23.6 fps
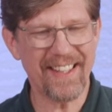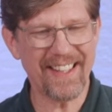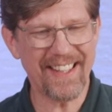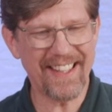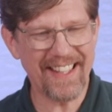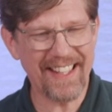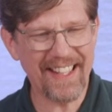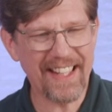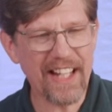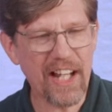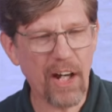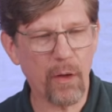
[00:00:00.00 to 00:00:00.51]

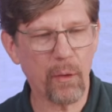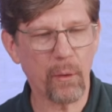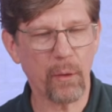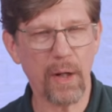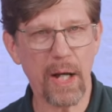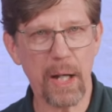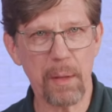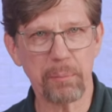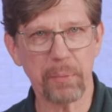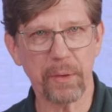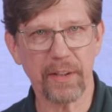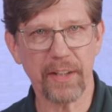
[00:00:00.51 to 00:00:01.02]
in our
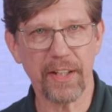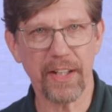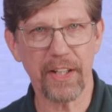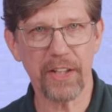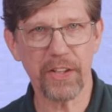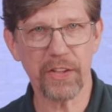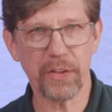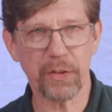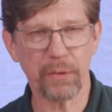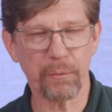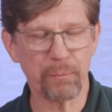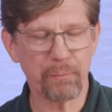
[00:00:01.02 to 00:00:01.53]

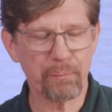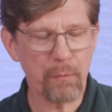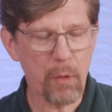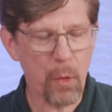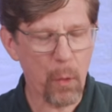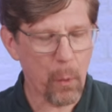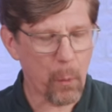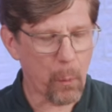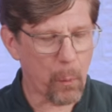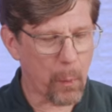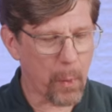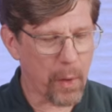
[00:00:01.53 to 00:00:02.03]
application?
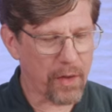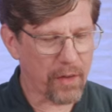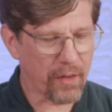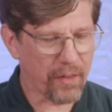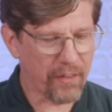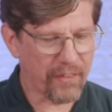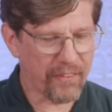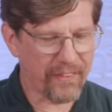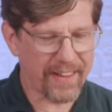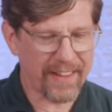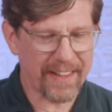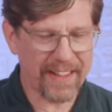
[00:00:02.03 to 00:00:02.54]
What
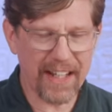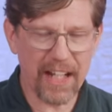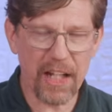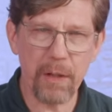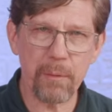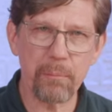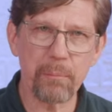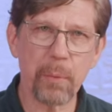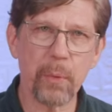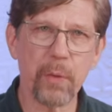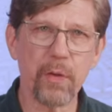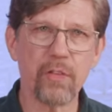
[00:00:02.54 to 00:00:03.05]
are the
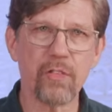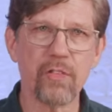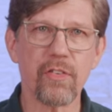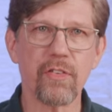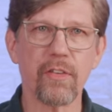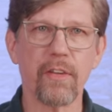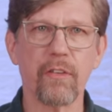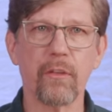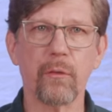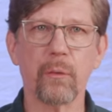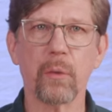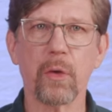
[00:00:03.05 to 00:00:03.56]
inputs
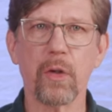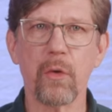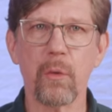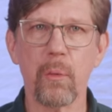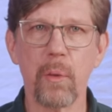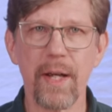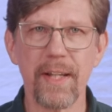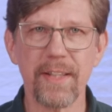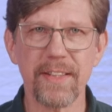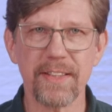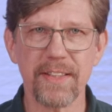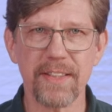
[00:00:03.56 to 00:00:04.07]
and the
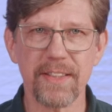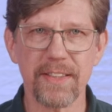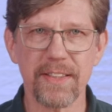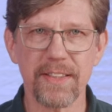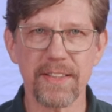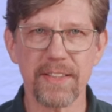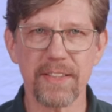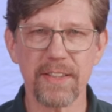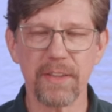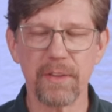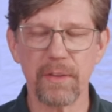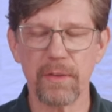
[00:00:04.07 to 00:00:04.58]

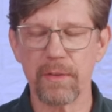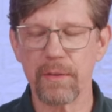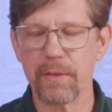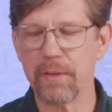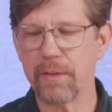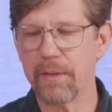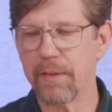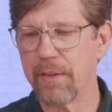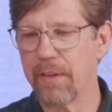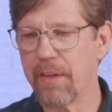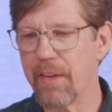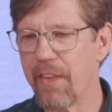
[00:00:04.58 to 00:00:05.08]
requests
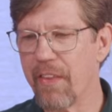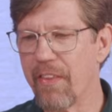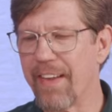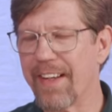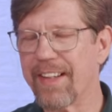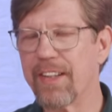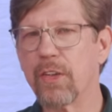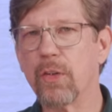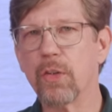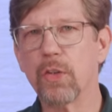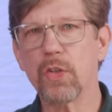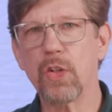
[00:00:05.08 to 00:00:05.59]

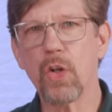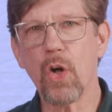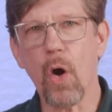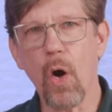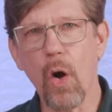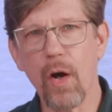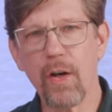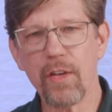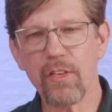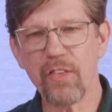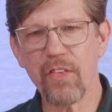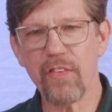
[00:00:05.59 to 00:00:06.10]
that could
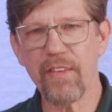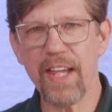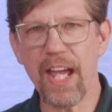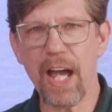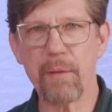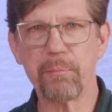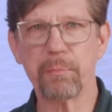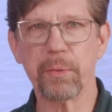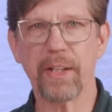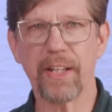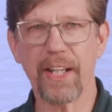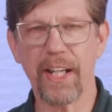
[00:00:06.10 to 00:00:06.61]
cause the
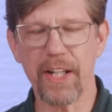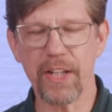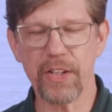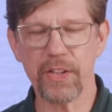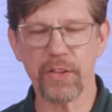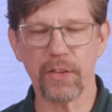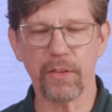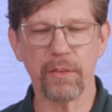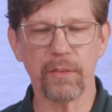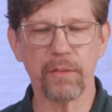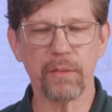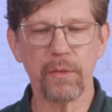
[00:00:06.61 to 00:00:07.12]

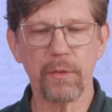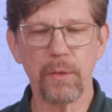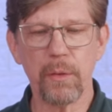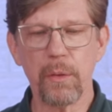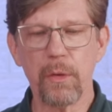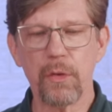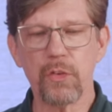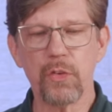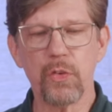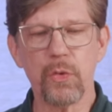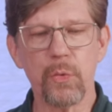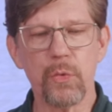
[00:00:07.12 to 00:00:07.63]
application
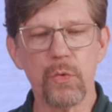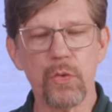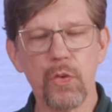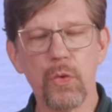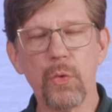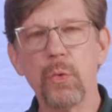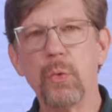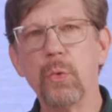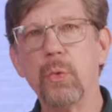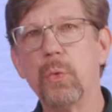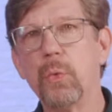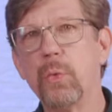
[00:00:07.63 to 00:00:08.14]
to
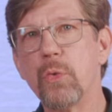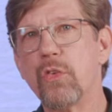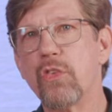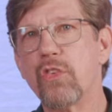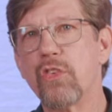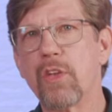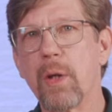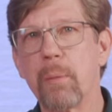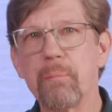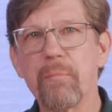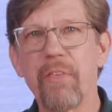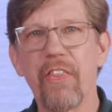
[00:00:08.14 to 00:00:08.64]
do
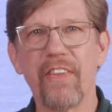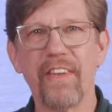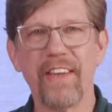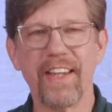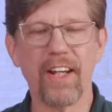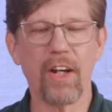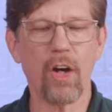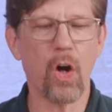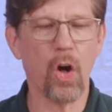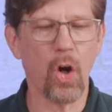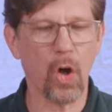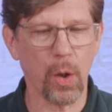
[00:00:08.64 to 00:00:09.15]

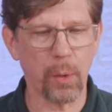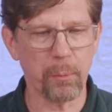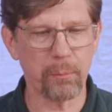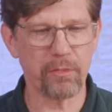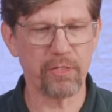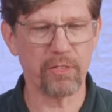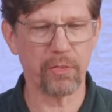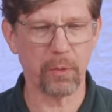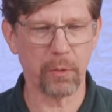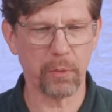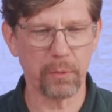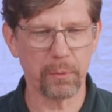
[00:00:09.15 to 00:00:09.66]
something
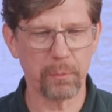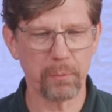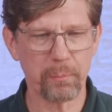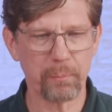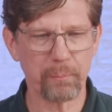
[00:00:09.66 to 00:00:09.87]
harmful?